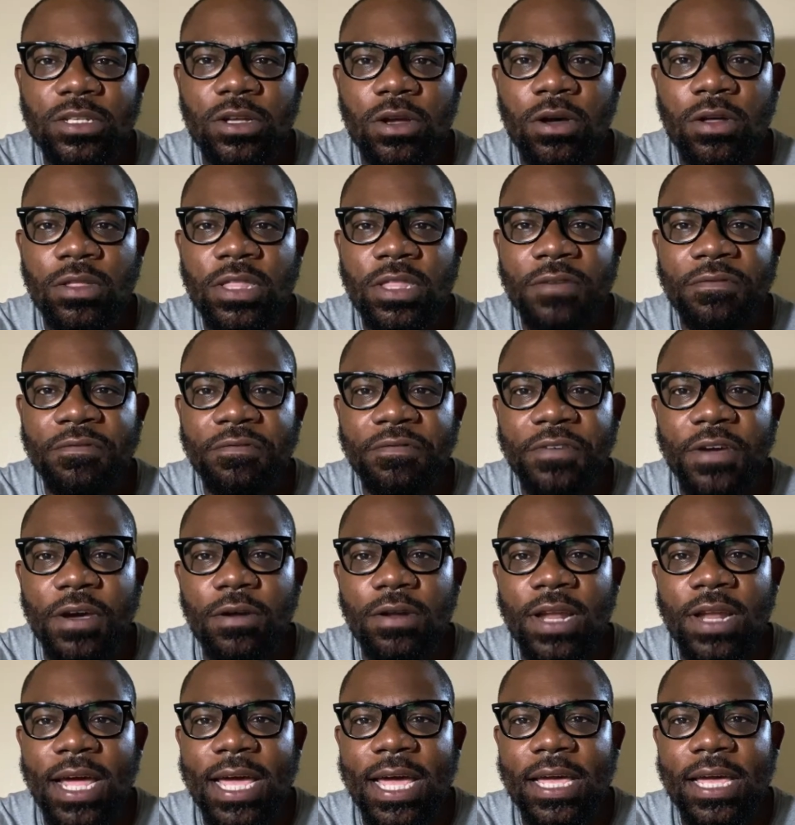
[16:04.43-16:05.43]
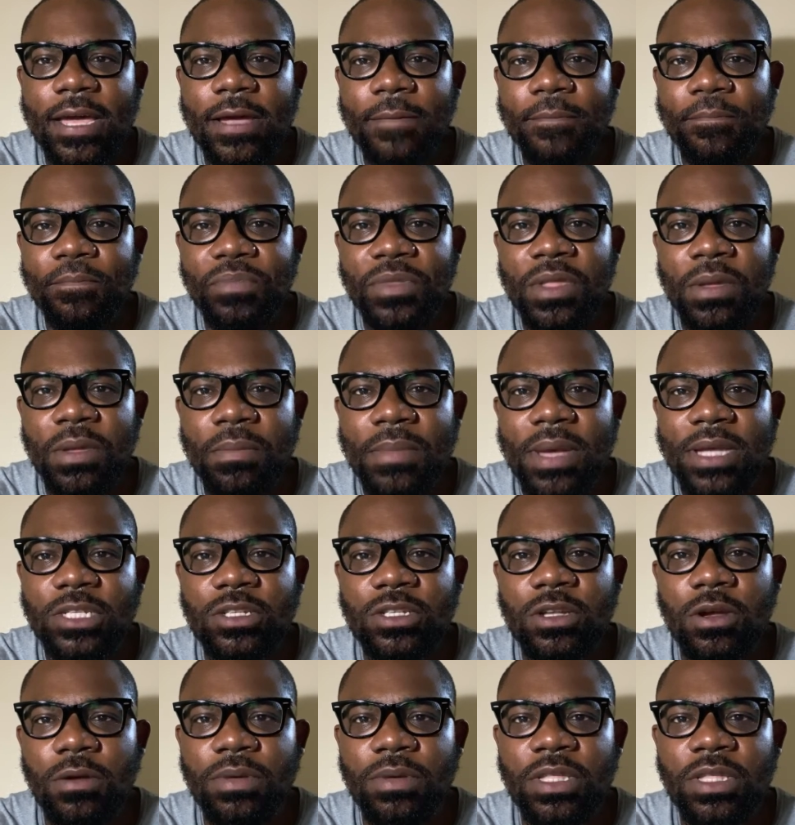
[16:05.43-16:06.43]
or they felt like they messed
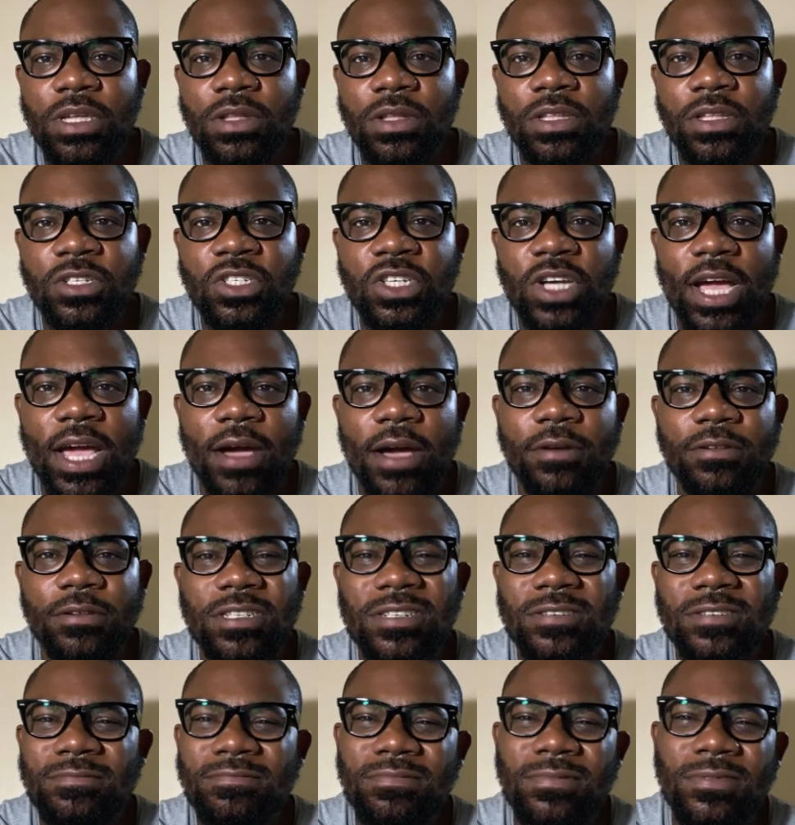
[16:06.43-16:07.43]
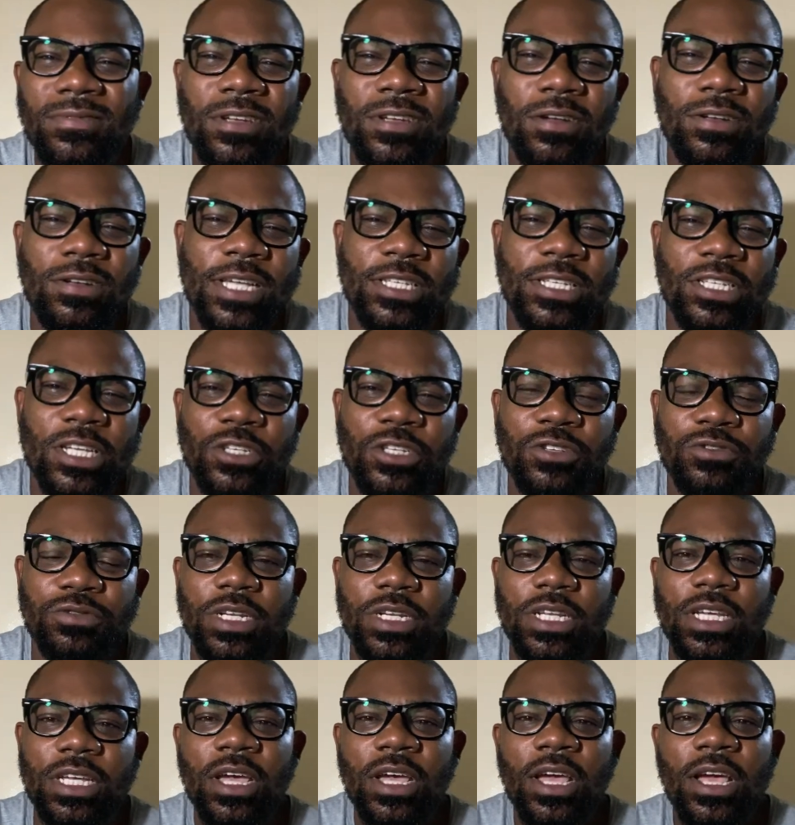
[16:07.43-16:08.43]
up with the other child. Not
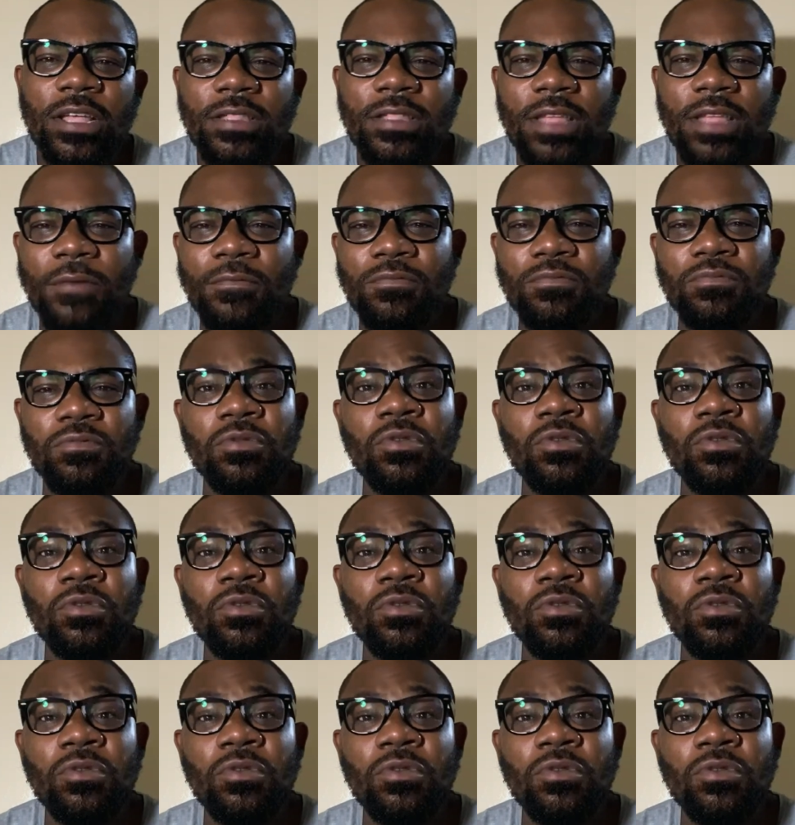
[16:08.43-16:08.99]
necessarily. That